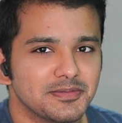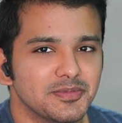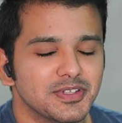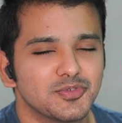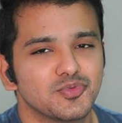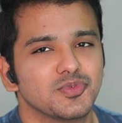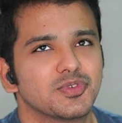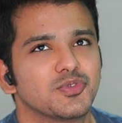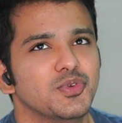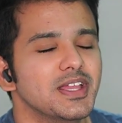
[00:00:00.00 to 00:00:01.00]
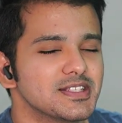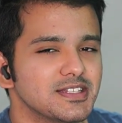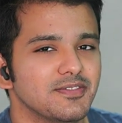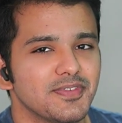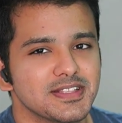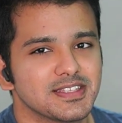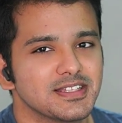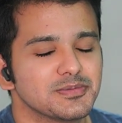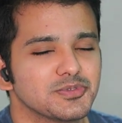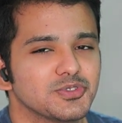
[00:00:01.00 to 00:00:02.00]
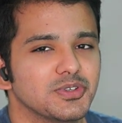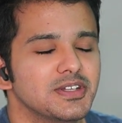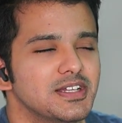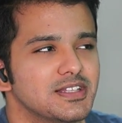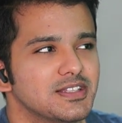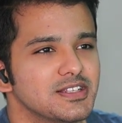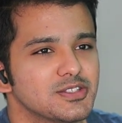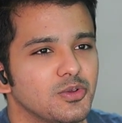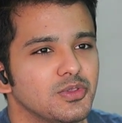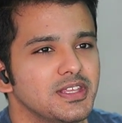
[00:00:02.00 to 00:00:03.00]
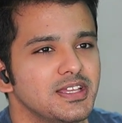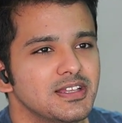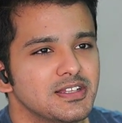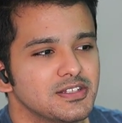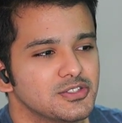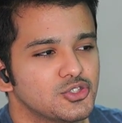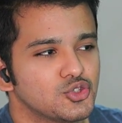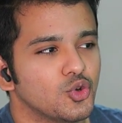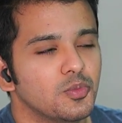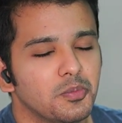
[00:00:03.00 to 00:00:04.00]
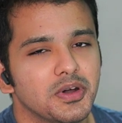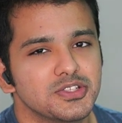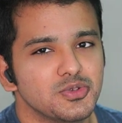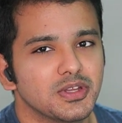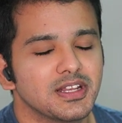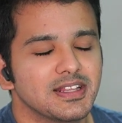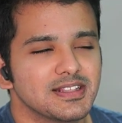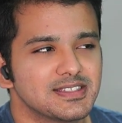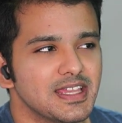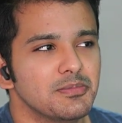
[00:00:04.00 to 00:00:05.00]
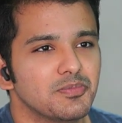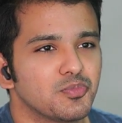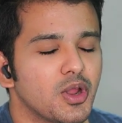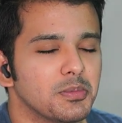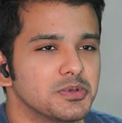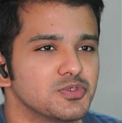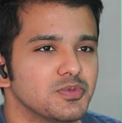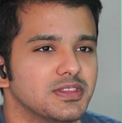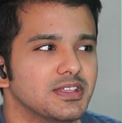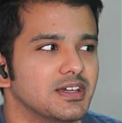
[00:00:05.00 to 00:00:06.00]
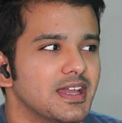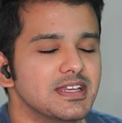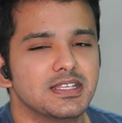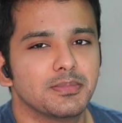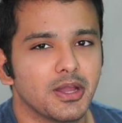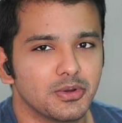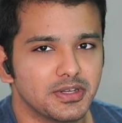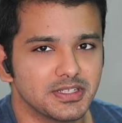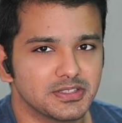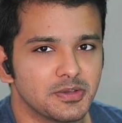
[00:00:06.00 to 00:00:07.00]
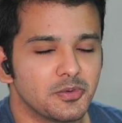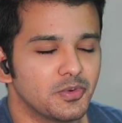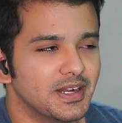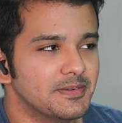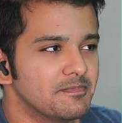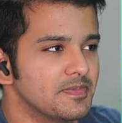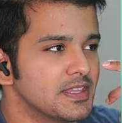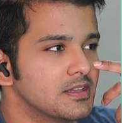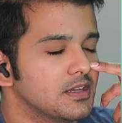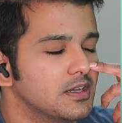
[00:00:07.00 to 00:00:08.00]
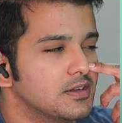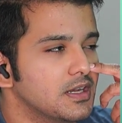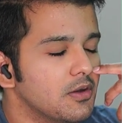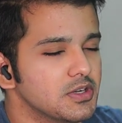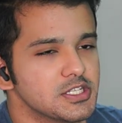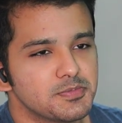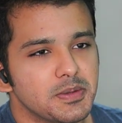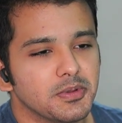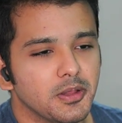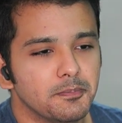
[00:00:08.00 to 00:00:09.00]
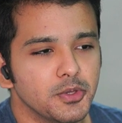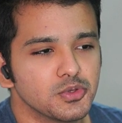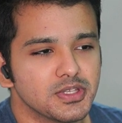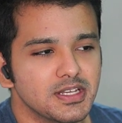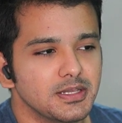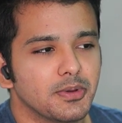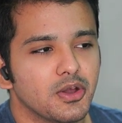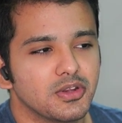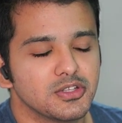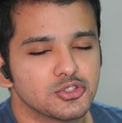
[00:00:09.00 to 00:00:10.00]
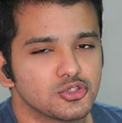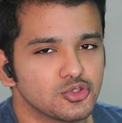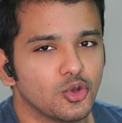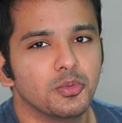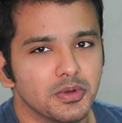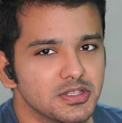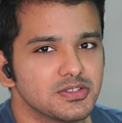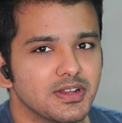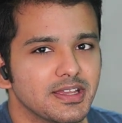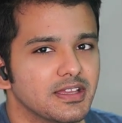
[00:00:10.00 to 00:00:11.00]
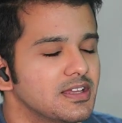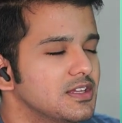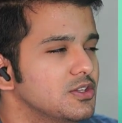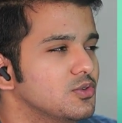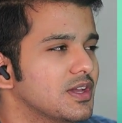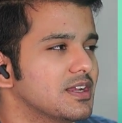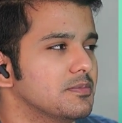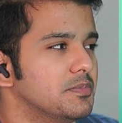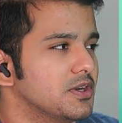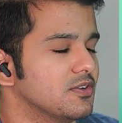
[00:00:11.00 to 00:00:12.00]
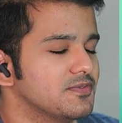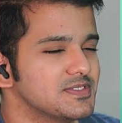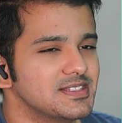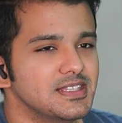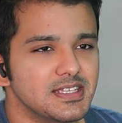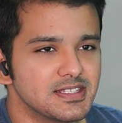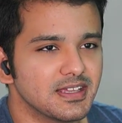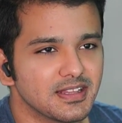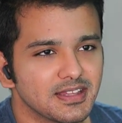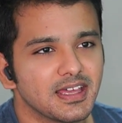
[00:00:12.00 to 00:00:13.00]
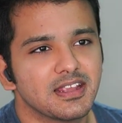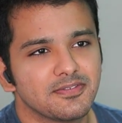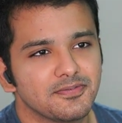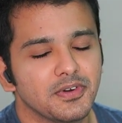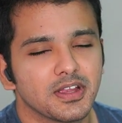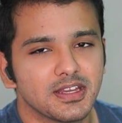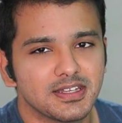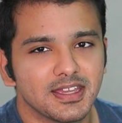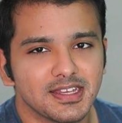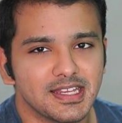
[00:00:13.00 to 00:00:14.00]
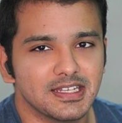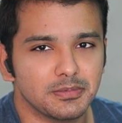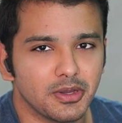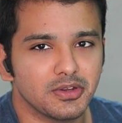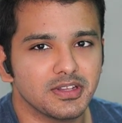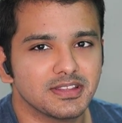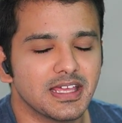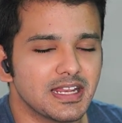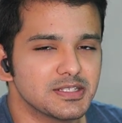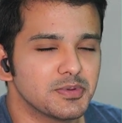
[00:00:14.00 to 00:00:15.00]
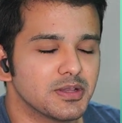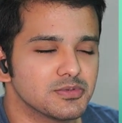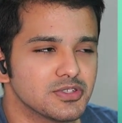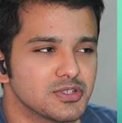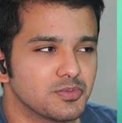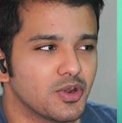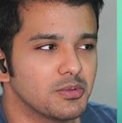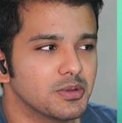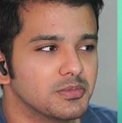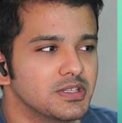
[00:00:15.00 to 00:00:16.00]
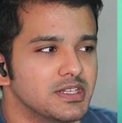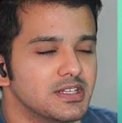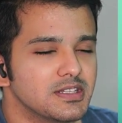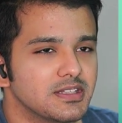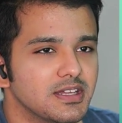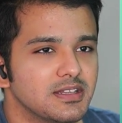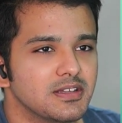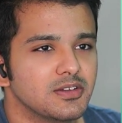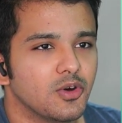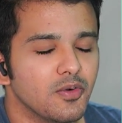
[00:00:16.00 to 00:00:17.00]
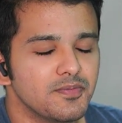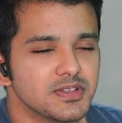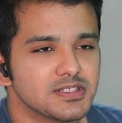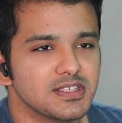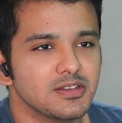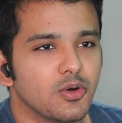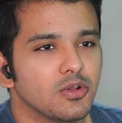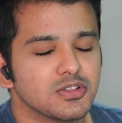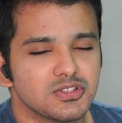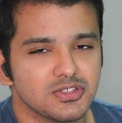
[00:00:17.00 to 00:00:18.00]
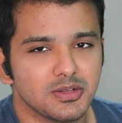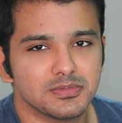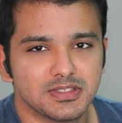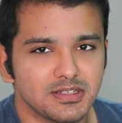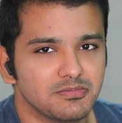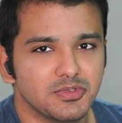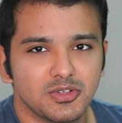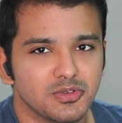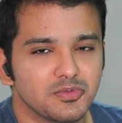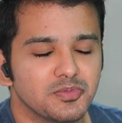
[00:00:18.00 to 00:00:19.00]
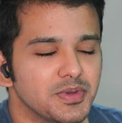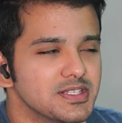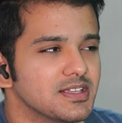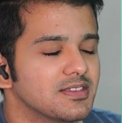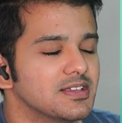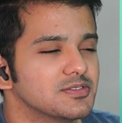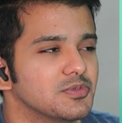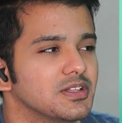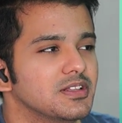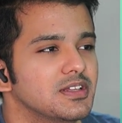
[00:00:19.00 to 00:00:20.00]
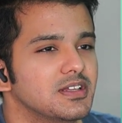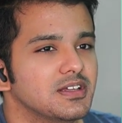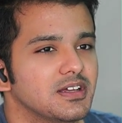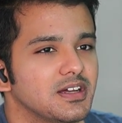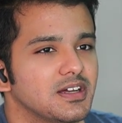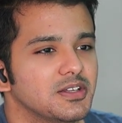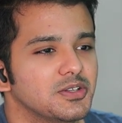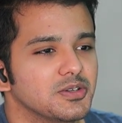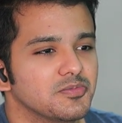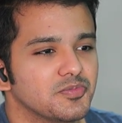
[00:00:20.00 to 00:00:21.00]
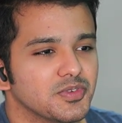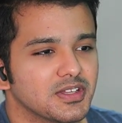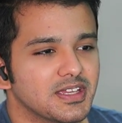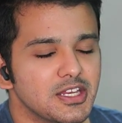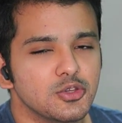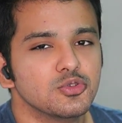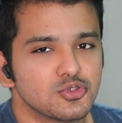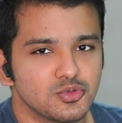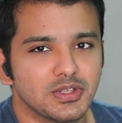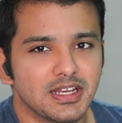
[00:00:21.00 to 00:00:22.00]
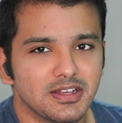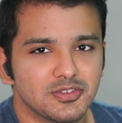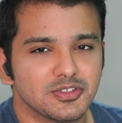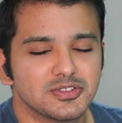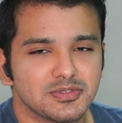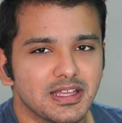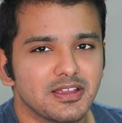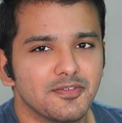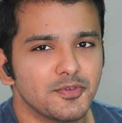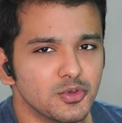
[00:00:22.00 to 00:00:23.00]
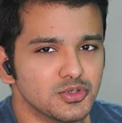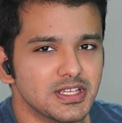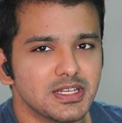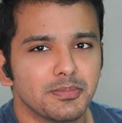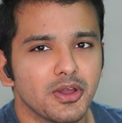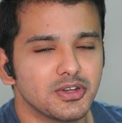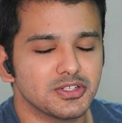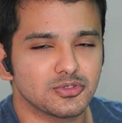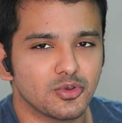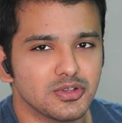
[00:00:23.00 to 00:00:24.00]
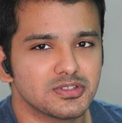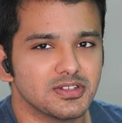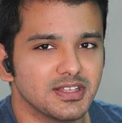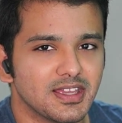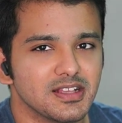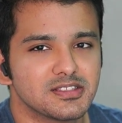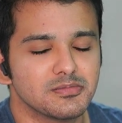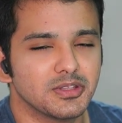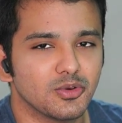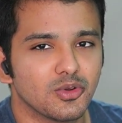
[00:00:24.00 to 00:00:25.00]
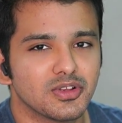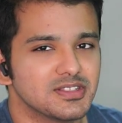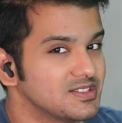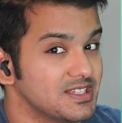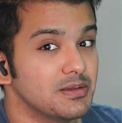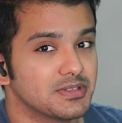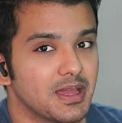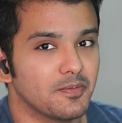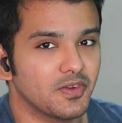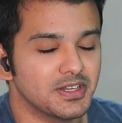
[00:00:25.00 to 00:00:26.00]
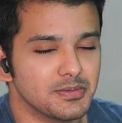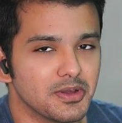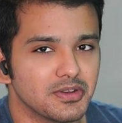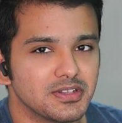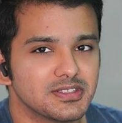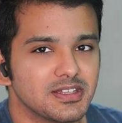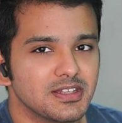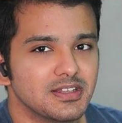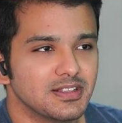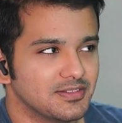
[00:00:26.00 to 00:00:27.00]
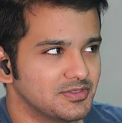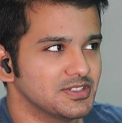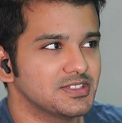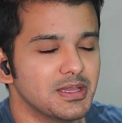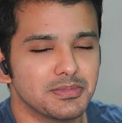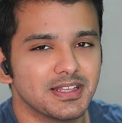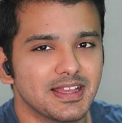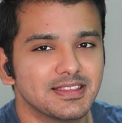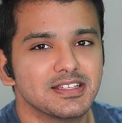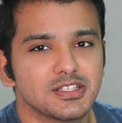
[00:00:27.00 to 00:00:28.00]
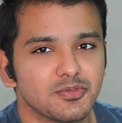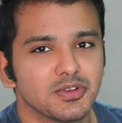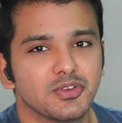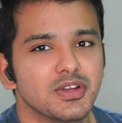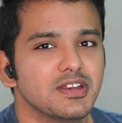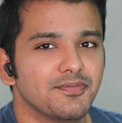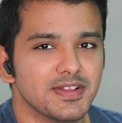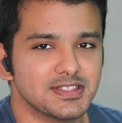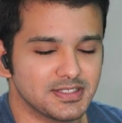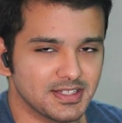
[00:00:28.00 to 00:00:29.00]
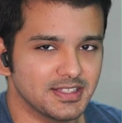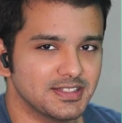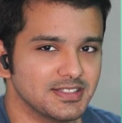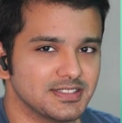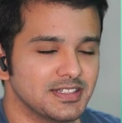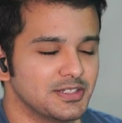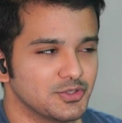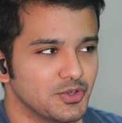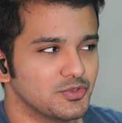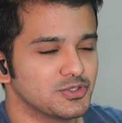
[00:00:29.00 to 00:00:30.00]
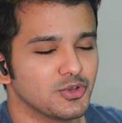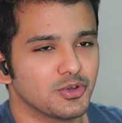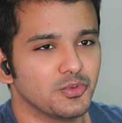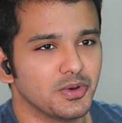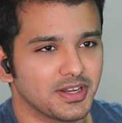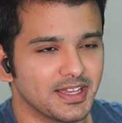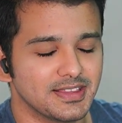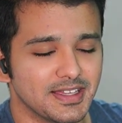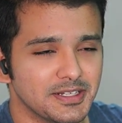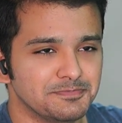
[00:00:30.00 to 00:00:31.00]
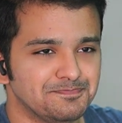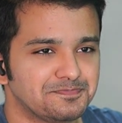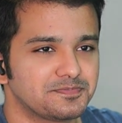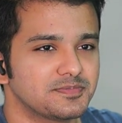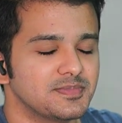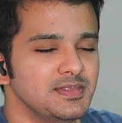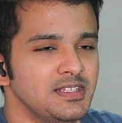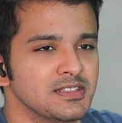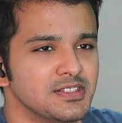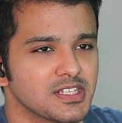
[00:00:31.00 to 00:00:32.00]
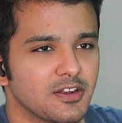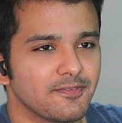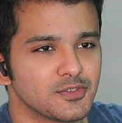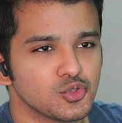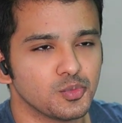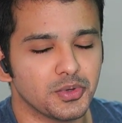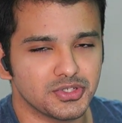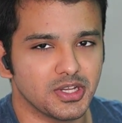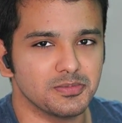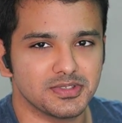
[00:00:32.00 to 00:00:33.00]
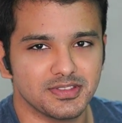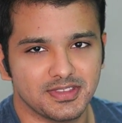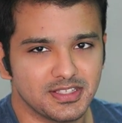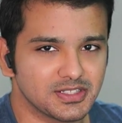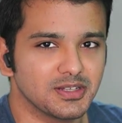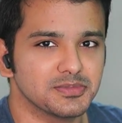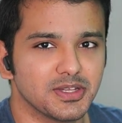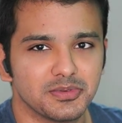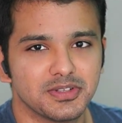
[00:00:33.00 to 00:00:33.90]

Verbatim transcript: it creates a defense against it so there is only so much you can let same problems with the antibiotics right uh, nowadays people abuse antibiotics so much like you get a bit of sneeze here and there fuck it take it antibiotic that has become such a problem that obviously all the jumps and you know basic things will uh, you know get used to that and just like if you use antibiotics to constantly kill something all the same type of antibiotics the same thing like this it will create defenses against this so it's not going to work and then this kind of super jumps and things comes out